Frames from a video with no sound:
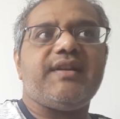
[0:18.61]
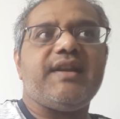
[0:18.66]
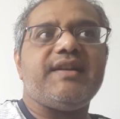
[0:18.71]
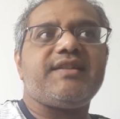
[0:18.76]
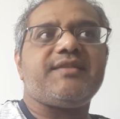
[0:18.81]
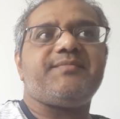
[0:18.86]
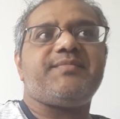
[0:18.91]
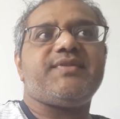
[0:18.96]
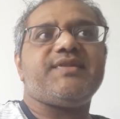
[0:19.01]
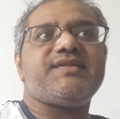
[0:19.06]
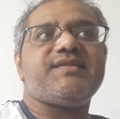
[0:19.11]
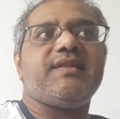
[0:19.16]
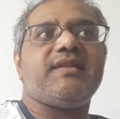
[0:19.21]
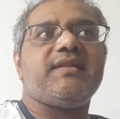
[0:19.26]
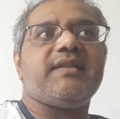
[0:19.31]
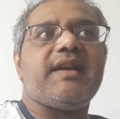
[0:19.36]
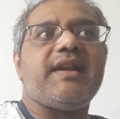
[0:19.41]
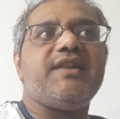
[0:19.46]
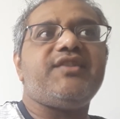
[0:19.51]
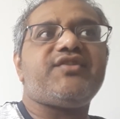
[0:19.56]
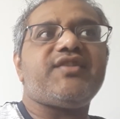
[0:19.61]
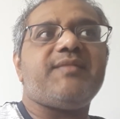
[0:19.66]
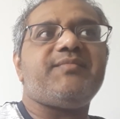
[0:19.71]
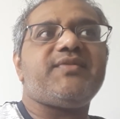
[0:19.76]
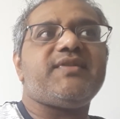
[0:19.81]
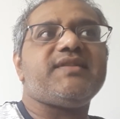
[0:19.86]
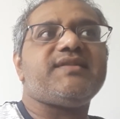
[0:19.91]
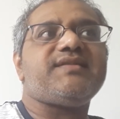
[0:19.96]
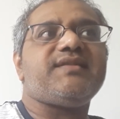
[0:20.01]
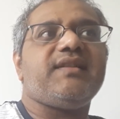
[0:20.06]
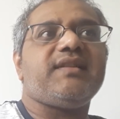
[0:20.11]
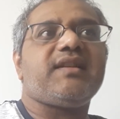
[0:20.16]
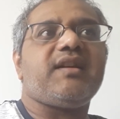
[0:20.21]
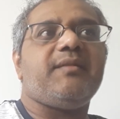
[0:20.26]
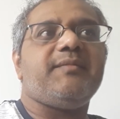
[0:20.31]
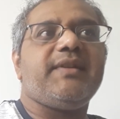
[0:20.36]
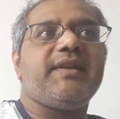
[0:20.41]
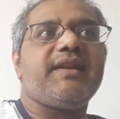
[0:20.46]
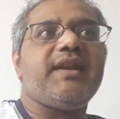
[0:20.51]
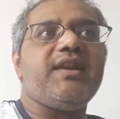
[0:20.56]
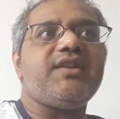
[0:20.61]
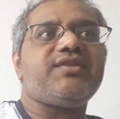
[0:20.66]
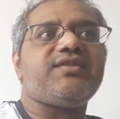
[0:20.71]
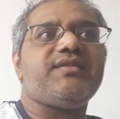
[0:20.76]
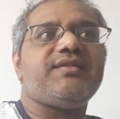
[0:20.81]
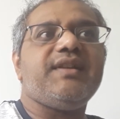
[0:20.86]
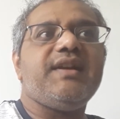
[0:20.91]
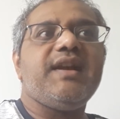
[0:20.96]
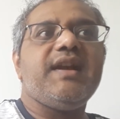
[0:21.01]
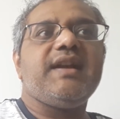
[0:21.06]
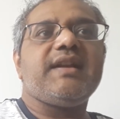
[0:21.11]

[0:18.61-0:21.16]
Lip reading: intrapersonal communication